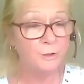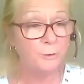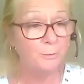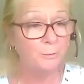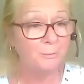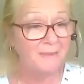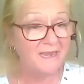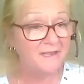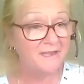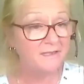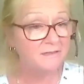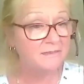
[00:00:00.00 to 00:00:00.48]

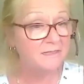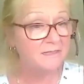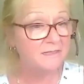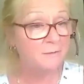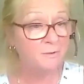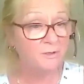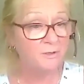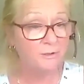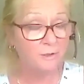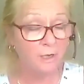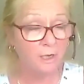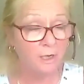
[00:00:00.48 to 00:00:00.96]
whether you
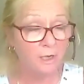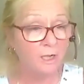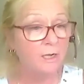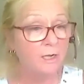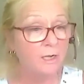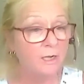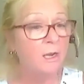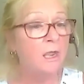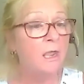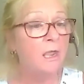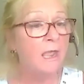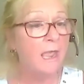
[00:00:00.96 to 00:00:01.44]
make them or
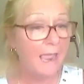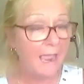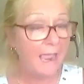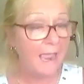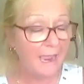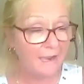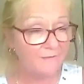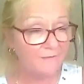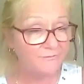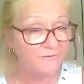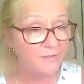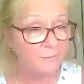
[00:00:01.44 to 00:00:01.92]
not
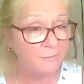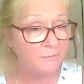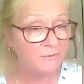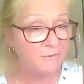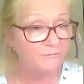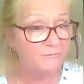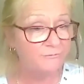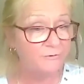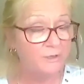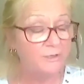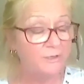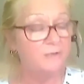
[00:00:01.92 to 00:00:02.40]
have
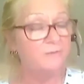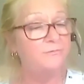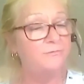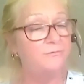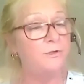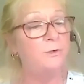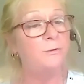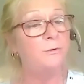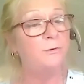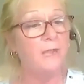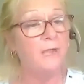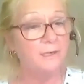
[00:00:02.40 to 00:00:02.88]
them in
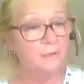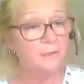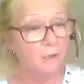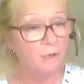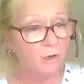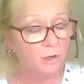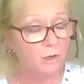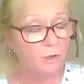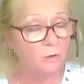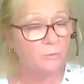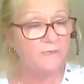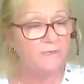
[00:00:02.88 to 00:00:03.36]
front of you
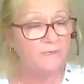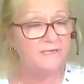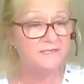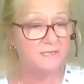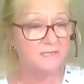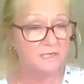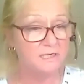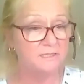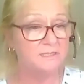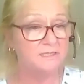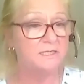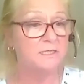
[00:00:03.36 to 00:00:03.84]
and
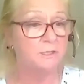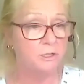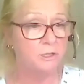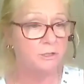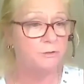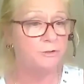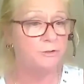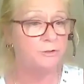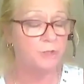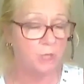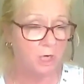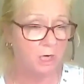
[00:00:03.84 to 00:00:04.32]
always
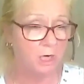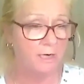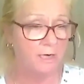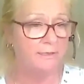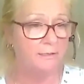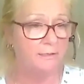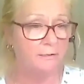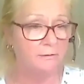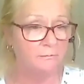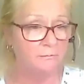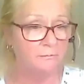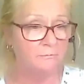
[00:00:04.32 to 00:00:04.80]
continue
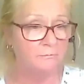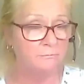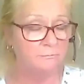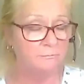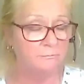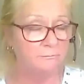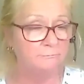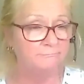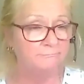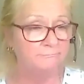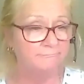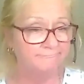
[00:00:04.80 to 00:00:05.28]
trying
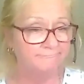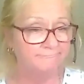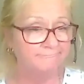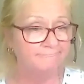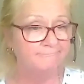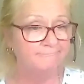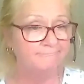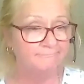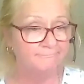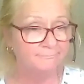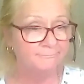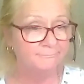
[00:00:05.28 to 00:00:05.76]

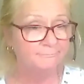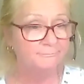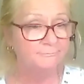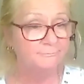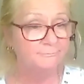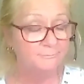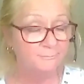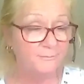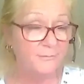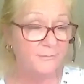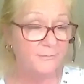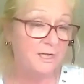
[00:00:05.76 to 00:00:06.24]

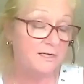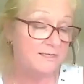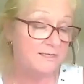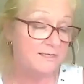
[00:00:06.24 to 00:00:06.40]
that's